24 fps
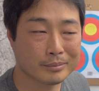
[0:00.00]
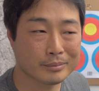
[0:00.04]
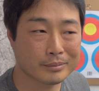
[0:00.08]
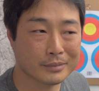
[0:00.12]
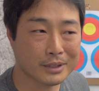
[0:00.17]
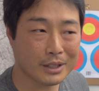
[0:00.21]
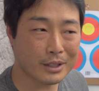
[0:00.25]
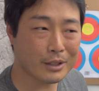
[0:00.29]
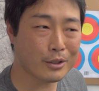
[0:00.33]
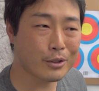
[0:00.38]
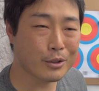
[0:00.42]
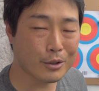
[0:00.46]

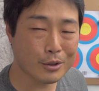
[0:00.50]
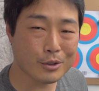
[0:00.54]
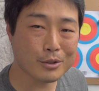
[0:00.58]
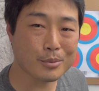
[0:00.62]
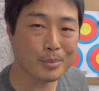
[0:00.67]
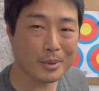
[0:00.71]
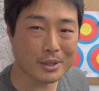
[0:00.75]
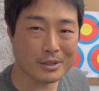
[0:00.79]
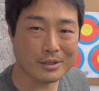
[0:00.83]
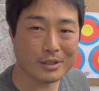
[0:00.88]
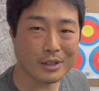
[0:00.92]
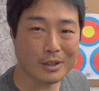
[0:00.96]
kind of curious
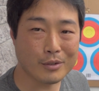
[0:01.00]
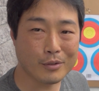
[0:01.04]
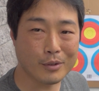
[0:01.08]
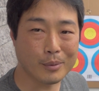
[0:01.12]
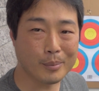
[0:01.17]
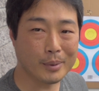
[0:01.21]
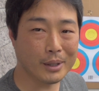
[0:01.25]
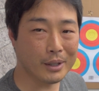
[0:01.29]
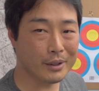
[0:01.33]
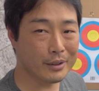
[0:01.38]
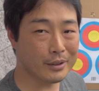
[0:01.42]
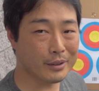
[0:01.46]
myself
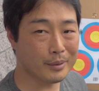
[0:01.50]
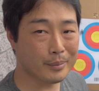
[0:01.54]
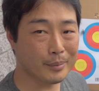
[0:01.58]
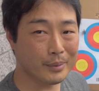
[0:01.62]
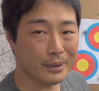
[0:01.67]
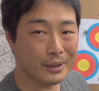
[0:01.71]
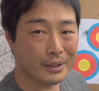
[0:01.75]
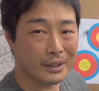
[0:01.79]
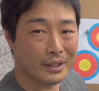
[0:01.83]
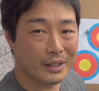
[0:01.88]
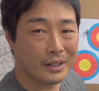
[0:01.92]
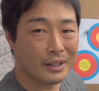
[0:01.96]
about it, but
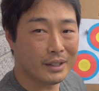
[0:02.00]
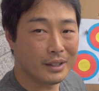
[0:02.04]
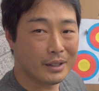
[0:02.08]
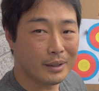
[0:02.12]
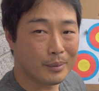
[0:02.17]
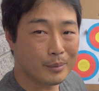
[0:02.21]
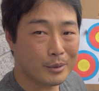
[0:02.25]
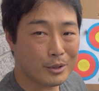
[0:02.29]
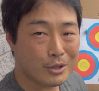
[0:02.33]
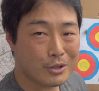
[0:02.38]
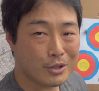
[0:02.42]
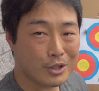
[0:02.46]
I'm
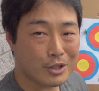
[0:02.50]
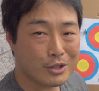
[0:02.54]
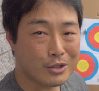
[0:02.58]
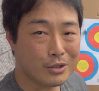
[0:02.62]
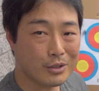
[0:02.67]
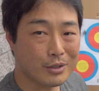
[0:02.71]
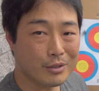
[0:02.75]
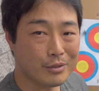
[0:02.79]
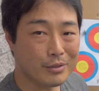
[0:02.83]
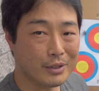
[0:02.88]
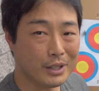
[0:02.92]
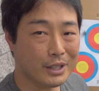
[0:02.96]
gonna try to shoot
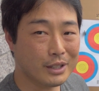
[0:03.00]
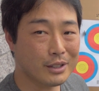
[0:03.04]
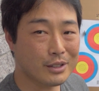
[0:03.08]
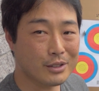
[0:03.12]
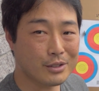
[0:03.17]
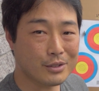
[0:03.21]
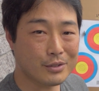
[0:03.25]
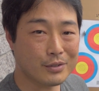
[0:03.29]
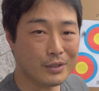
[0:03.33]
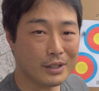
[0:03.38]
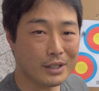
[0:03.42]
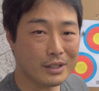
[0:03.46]
a
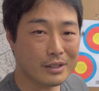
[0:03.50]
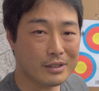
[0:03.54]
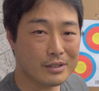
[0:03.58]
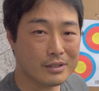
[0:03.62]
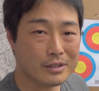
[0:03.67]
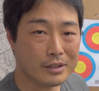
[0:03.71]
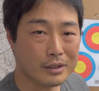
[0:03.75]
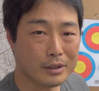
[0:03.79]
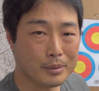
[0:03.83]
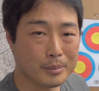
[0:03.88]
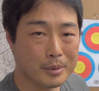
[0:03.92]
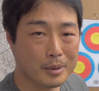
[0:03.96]
Vegas face,
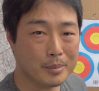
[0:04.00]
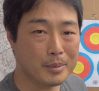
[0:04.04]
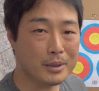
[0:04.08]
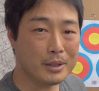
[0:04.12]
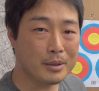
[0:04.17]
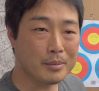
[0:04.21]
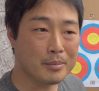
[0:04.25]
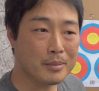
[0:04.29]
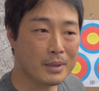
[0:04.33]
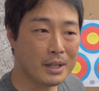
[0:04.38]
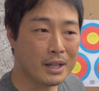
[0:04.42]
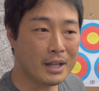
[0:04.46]
maybe
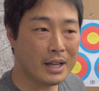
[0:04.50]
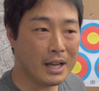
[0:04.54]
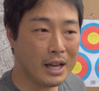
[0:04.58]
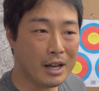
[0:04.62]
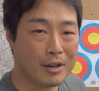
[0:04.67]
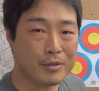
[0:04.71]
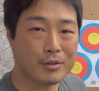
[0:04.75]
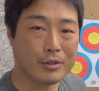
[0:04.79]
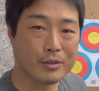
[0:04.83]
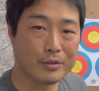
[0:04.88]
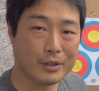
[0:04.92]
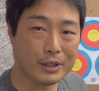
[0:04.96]

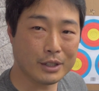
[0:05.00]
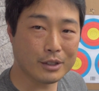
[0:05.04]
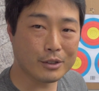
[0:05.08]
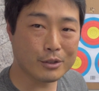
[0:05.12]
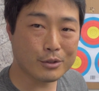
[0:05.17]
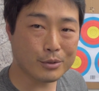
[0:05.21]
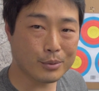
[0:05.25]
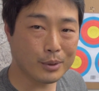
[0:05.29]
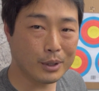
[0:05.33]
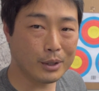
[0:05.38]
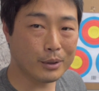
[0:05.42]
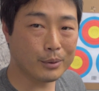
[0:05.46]
half a
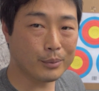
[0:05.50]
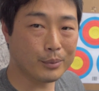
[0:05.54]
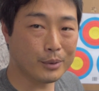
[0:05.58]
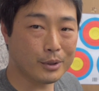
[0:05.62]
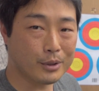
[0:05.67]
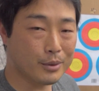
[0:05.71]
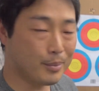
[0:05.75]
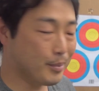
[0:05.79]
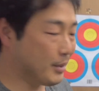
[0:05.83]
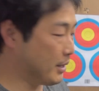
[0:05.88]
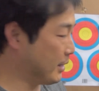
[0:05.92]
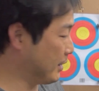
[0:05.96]
Vegas round
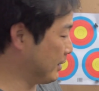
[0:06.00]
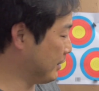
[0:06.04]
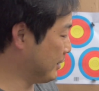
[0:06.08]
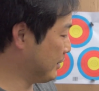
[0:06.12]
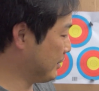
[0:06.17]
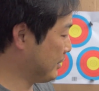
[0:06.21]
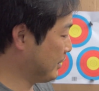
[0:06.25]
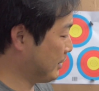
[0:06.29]
with my